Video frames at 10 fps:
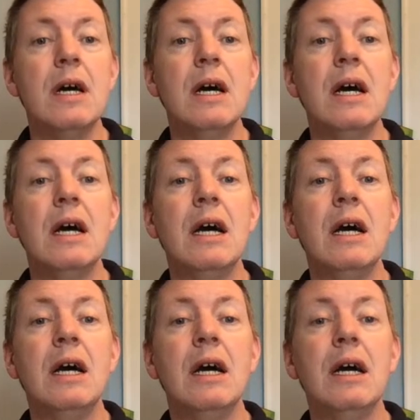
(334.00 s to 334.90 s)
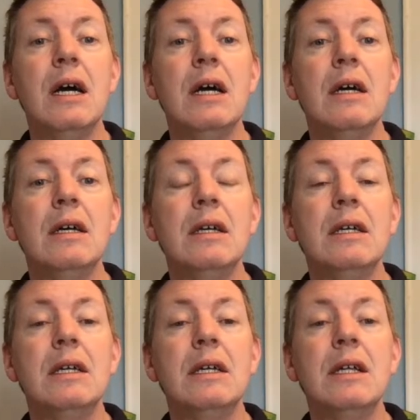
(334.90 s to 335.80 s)
the
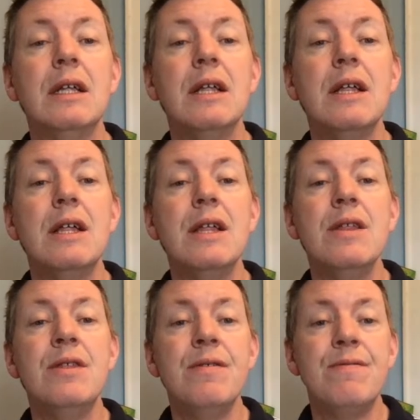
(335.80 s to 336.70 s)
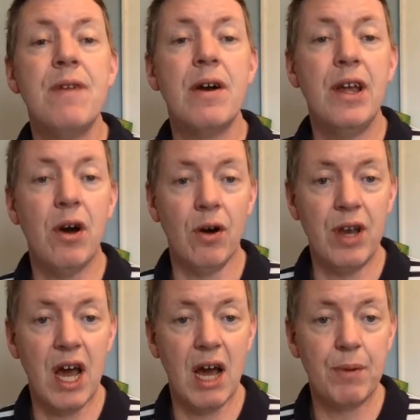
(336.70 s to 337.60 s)
very
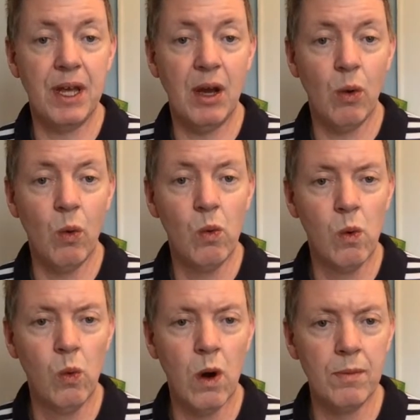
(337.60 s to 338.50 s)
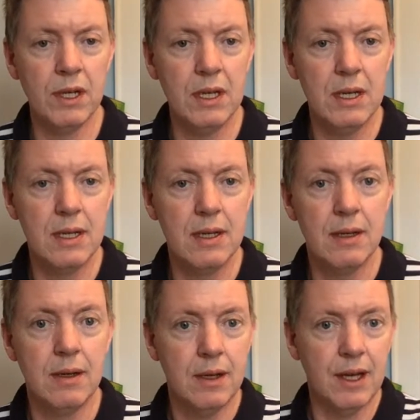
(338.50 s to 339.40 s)
unhappy woman
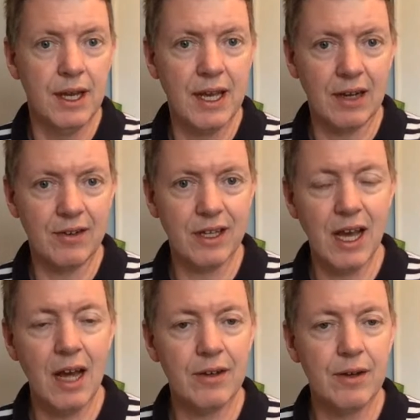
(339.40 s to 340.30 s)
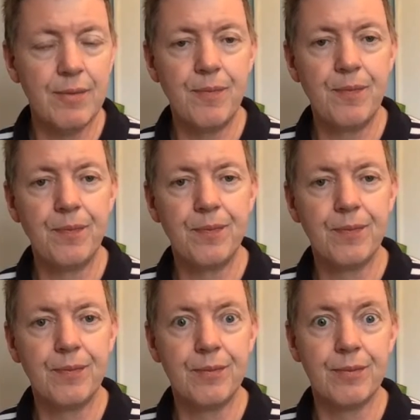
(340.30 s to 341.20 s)
kicked the cat.
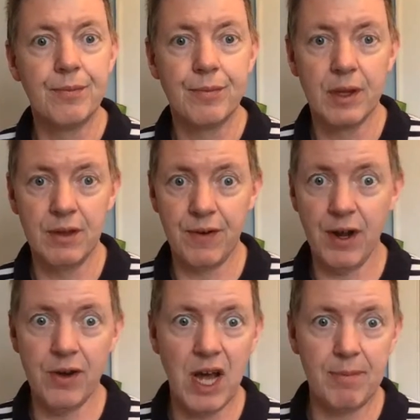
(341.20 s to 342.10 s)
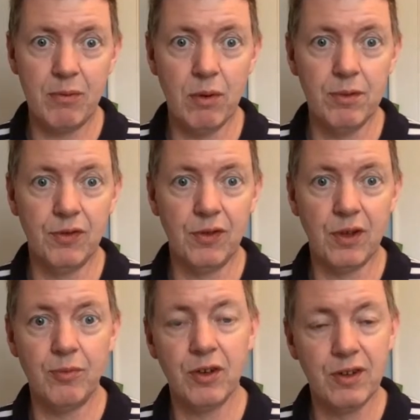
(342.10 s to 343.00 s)
The very unhappy woman's the
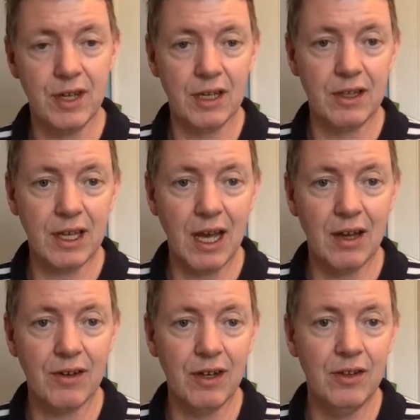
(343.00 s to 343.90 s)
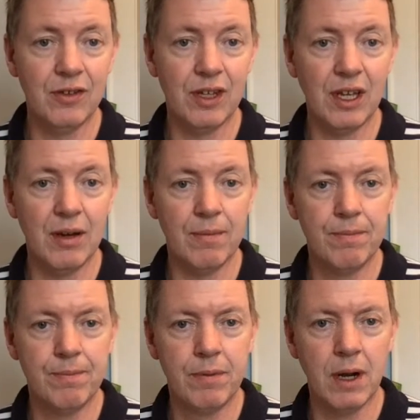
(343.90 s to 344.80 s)
subject, kicked the cat is the
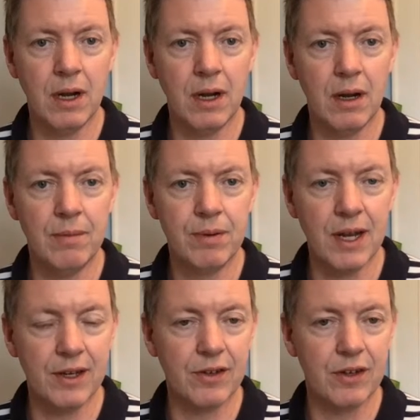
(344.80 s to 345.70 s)
predicate.